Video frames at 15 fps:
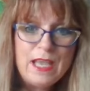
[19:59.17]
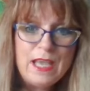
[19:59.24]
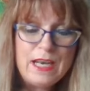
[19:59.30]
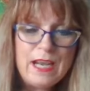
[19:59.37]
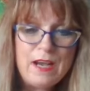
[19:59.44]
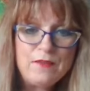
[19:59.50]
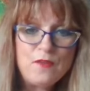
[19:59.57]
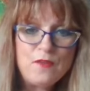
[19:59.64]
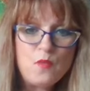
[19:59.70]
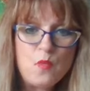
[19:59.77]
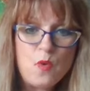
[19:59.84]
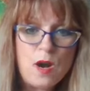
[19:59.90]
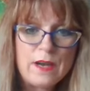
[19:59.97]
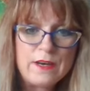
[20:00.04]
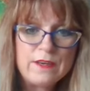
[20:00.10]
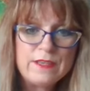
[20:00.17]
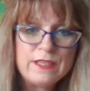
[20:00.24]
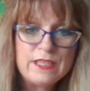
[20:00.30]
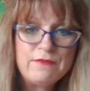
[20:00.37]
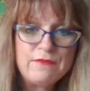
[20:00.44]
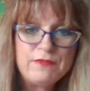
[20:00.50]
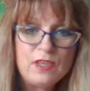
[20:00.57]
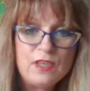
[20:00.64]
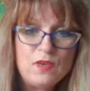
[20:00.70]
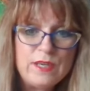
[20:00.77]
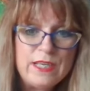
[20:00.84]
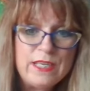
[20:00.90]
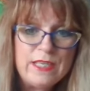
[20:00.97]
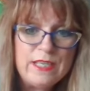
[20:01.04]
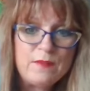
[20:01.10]
And how the water is
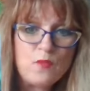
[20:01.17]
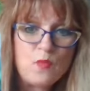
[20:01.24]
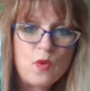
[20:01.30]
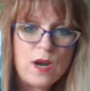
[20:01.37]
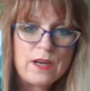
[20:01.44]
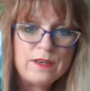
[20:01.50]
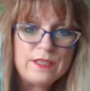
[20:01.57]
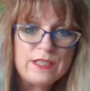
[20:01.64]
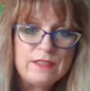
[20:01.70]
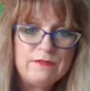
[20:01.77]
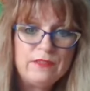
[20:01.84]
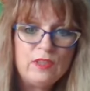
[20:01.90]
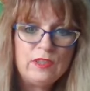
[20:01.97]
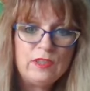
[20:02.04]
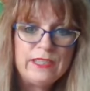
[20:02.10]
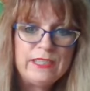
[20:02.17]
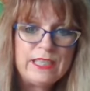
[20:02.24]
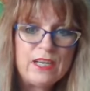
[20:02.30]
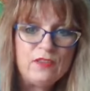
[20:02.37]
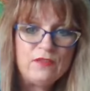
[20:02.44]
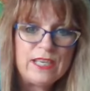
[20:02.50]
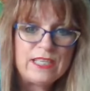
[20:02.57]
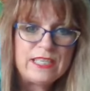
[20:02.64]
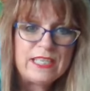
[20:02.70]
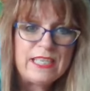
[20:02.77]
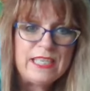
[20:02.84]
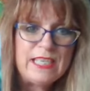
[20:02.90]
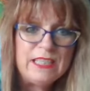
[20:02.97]
flowing, water is flowing down, that's